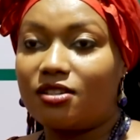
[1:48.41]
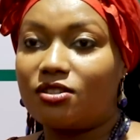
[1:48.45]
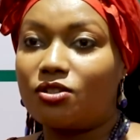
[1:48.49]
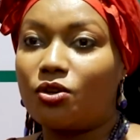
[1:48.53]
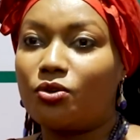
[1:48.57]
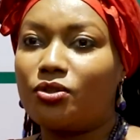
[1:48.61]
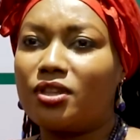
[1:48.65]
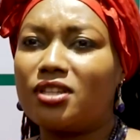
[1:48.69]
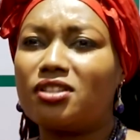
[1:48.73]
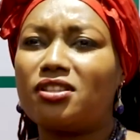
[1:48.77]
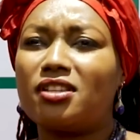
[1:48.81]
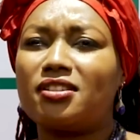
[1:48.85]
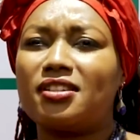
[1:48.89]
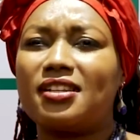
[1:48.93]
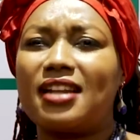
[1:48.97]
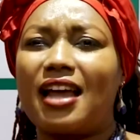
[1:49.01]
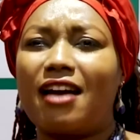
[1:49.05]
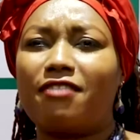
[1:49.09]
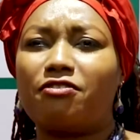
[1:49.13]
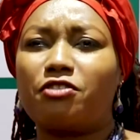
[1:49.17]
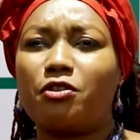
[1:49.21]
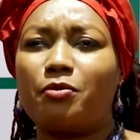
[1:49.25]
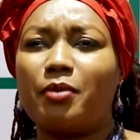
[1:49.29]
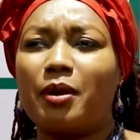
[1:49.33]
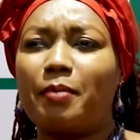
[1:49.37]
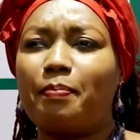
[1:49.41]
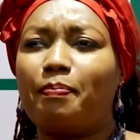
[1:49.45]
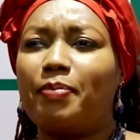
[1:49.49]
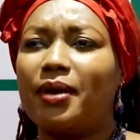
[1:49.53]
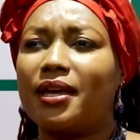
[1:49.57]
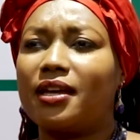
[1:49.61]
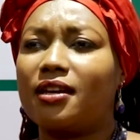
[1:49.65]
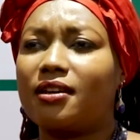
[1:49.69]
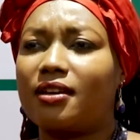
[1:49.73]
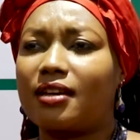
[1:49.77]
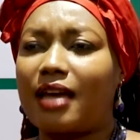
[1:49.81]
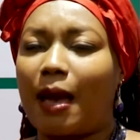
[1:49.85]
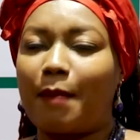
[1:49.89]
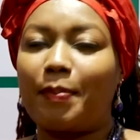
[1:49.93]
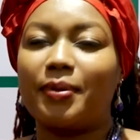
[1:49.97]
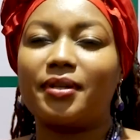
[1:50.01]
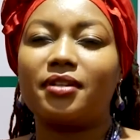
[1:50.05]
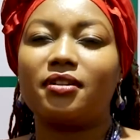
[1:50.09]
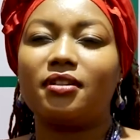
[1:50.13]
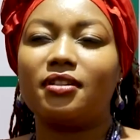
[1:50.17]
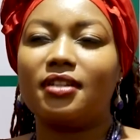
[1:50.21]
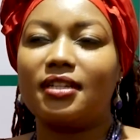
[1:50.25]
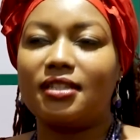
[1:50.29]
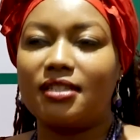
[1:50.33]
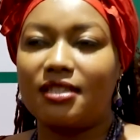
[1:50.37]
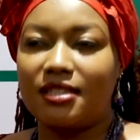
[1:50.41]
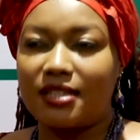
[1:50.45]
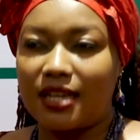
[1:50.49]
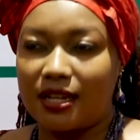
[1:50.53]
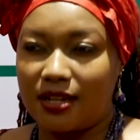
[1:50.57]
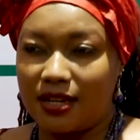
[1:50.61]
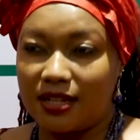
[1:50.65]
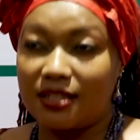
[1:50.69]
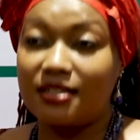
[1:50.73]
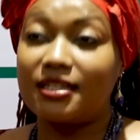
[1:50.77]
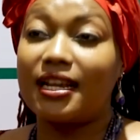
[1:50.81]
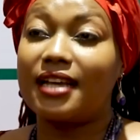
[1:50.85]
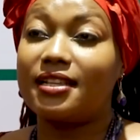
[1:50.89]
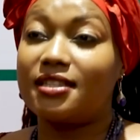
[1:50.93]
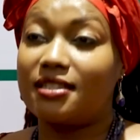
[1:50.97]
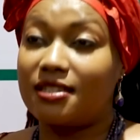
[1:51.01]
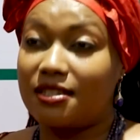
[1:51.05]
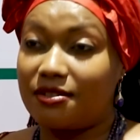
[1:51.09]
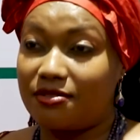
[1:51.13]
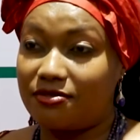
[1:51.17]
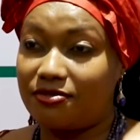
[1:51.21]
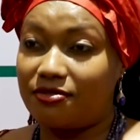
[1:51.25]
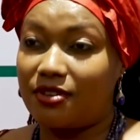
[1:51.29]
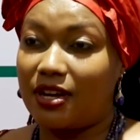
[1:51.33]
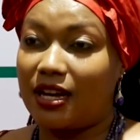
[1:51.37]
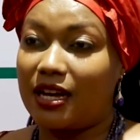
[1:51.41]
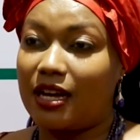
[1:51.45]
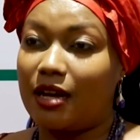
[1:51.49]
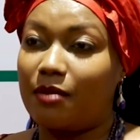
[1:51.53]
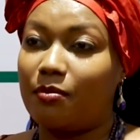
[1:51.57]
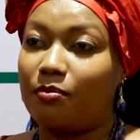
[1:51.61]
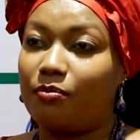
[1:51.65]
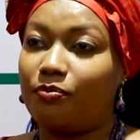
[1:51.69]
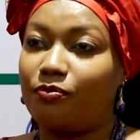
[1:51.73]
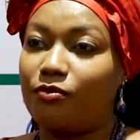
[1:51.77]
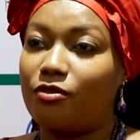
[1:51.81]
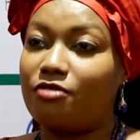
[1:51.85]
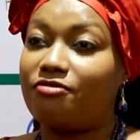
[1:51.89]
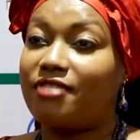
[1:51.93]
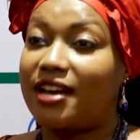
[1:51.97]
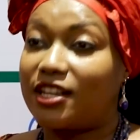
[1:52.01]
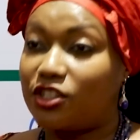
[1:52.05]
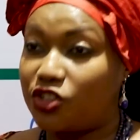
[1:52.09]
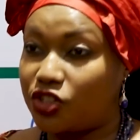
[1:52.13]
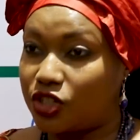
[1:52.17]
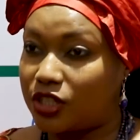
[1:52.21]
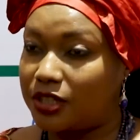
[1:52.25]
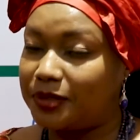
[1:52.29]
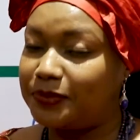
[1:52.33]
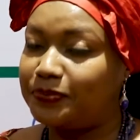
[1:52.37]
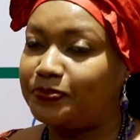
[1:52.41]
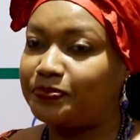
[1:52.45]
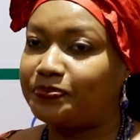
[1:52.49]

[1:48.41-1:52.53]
So this doesn't have to be a big capital intensive venture.